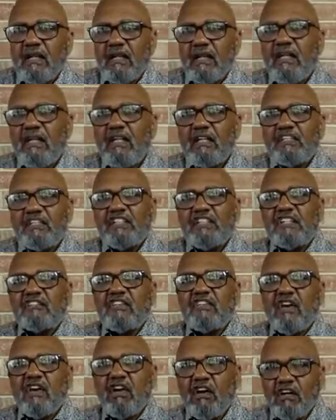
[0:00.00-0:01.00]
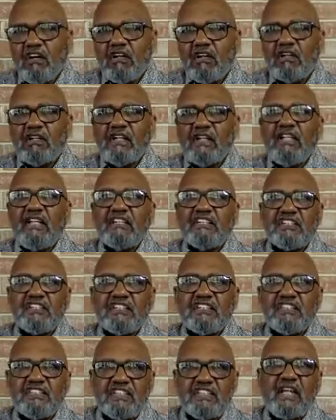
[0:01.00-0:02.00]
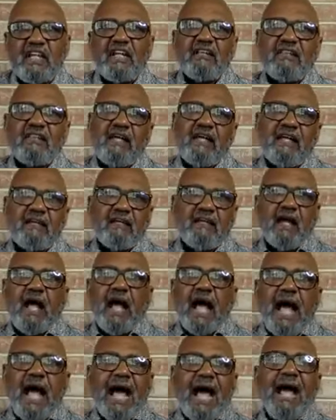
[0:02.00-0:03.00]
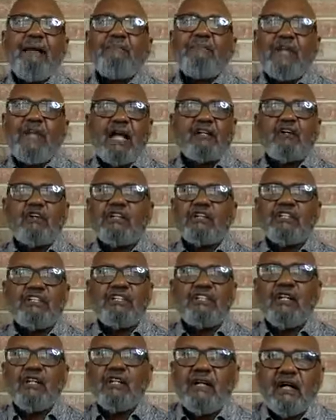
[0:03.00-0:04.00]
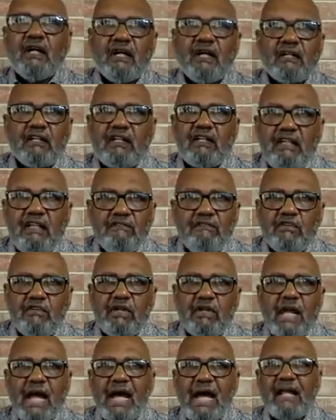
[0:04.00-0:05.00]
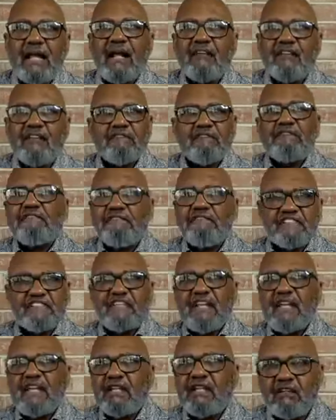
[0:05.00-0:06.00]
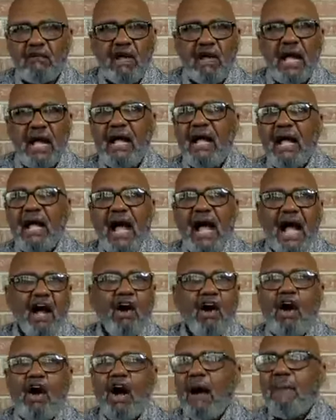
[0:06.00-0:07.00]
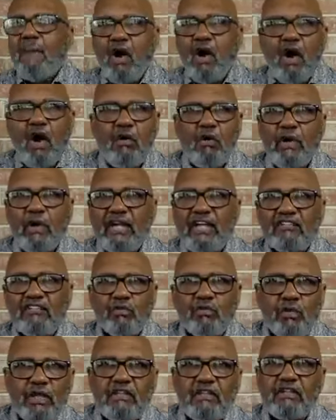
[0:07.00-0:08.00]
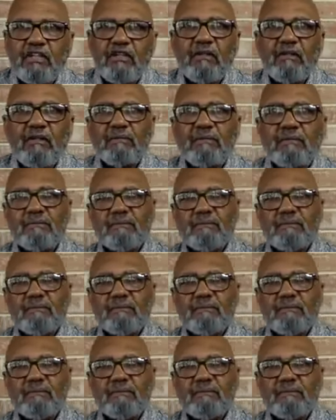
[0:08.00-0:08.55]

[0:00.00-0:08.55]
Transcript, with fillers: he had just heard, he had just said that I'm not going to uh, leave you, God. I'll never forsake you. I, I, I'm always with you.